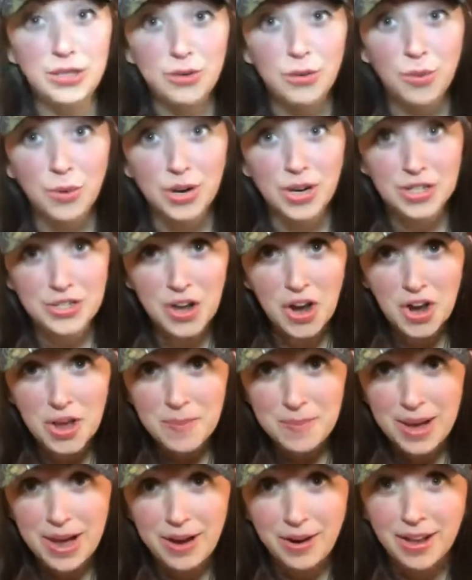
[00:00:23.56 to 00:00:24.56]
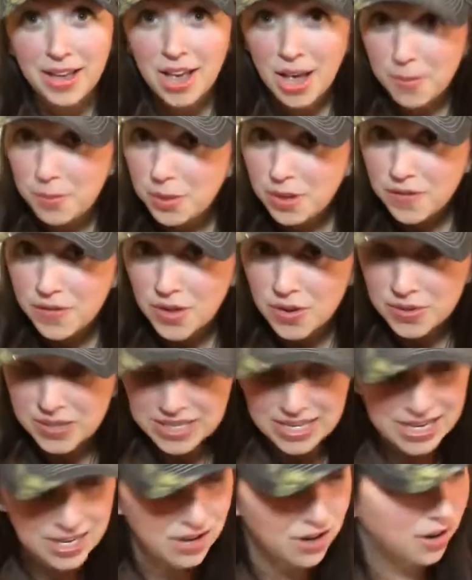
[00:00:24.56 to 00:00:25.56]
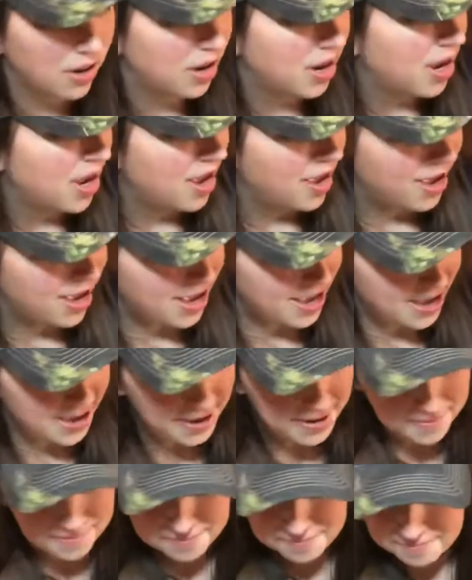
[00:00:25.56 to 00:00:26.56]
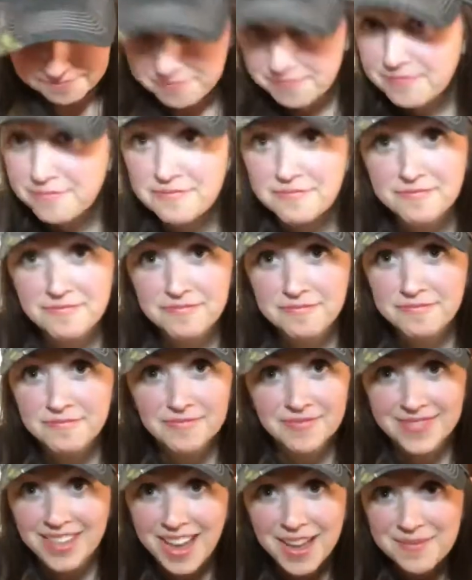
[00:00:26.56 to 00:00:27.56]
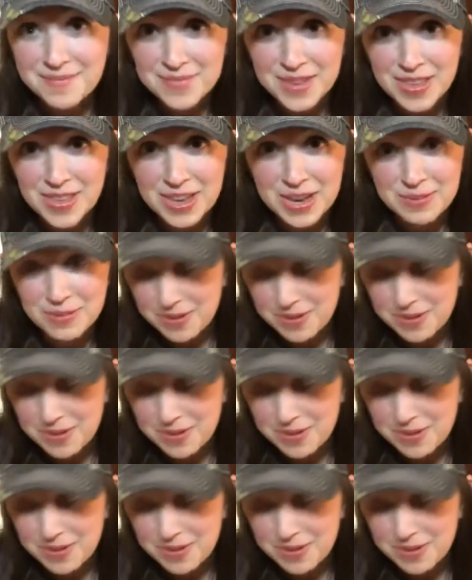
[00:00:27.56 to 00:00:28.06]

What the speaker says: it. We're going to talk about a couple of those here. Yeah, it's going to